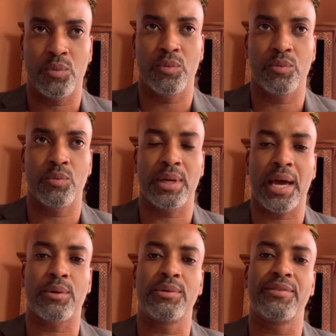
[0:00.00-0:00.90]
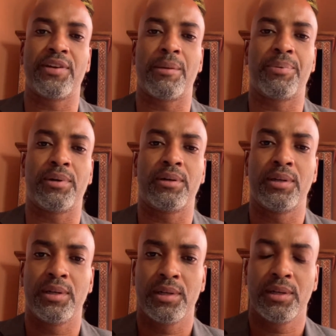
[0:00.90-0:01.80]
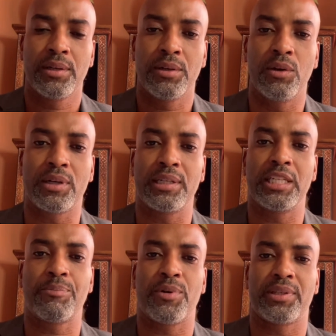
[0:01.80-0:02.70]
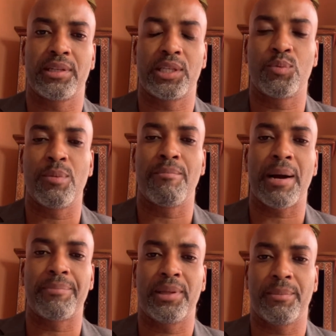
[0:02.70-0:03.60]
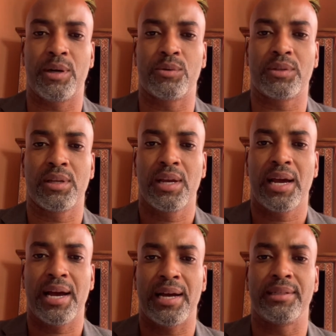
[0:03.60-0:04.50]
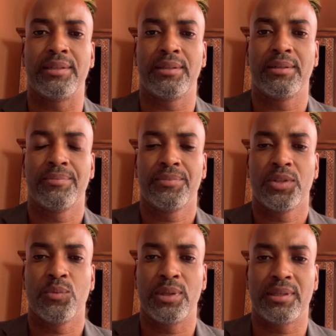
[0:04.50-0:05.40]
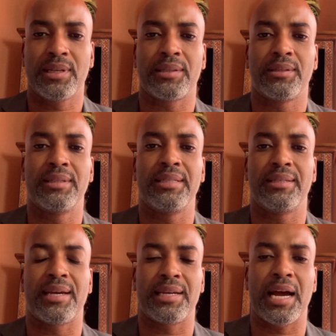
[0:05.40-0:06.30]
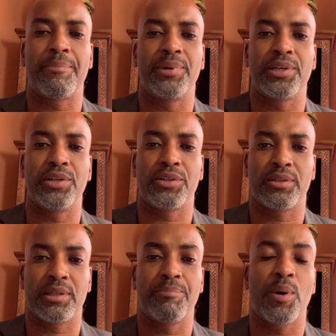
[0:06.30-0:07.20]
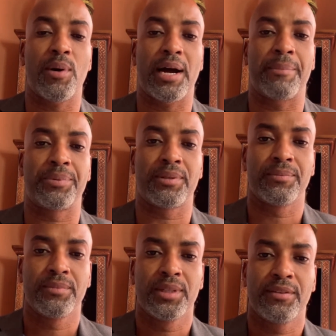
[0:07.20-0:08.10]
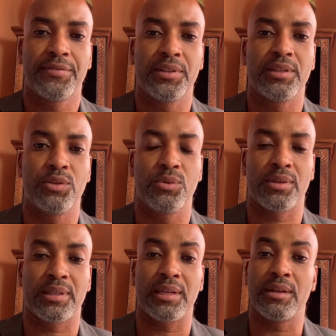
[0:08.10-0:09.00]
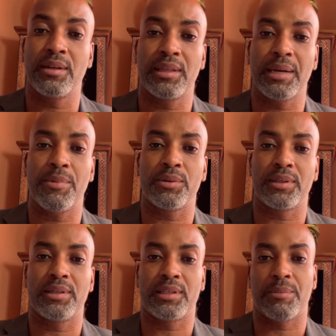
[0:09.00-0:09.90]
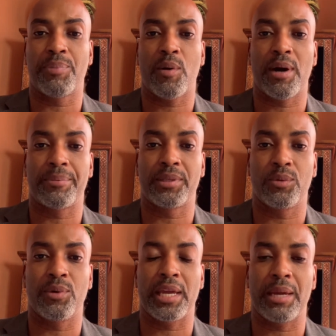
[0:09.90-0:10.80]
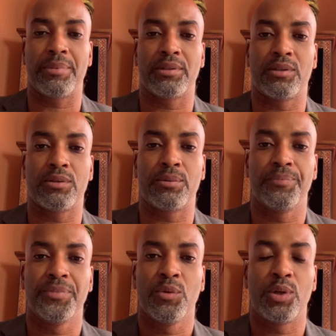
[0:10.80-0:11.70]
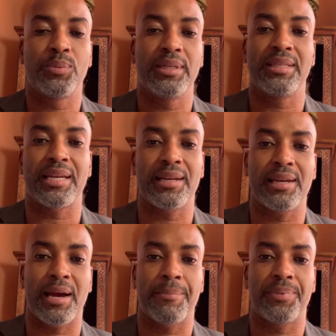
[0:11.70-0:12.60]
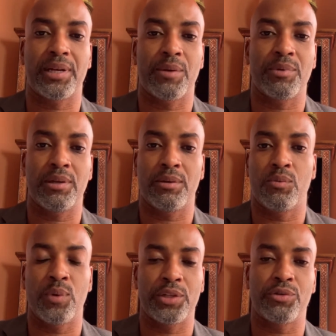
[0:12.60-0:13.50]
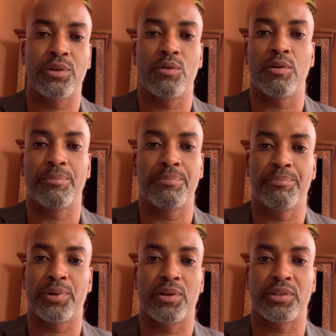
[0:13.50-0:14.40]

we had our developer look at these processes, we mapped them out, and we started to design applications in Power Apps for these users. And the good thing about it is in Power Apps, they were able to, once we designed the app and we went through the whole production